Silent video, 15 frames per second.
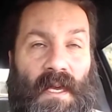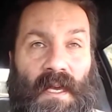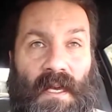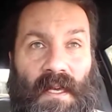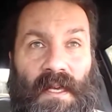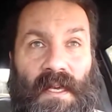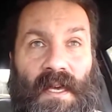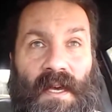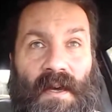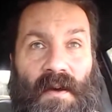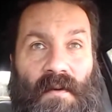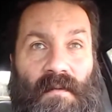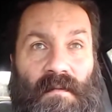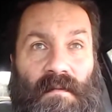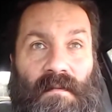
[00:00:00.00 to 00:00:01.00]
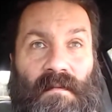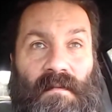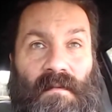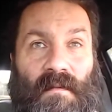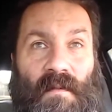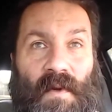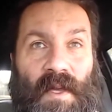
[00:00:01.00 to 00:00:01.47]
we
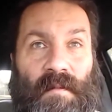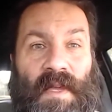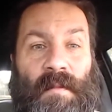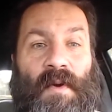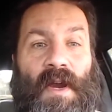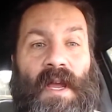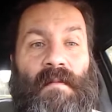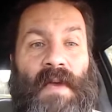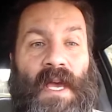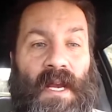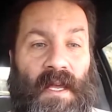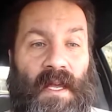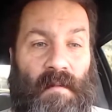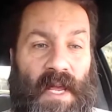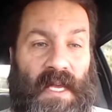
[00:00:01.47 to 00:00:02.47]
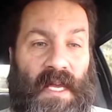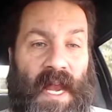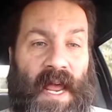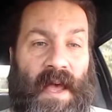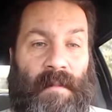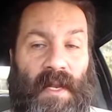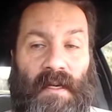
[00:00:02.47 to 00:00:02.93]
can be pragmatic and make it
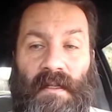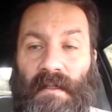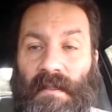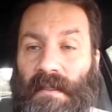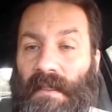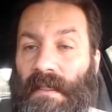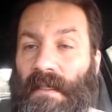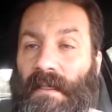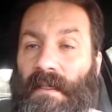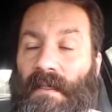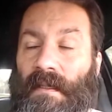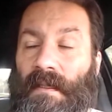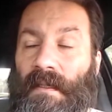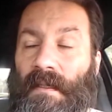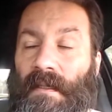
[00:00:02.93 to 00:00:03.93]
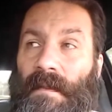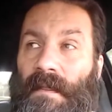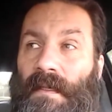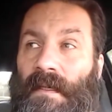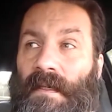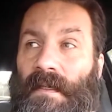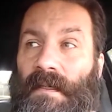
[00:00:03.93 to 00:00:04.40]
happen.
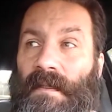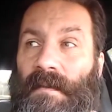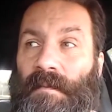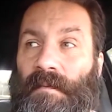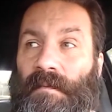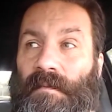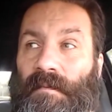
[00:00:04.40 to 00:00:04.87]
And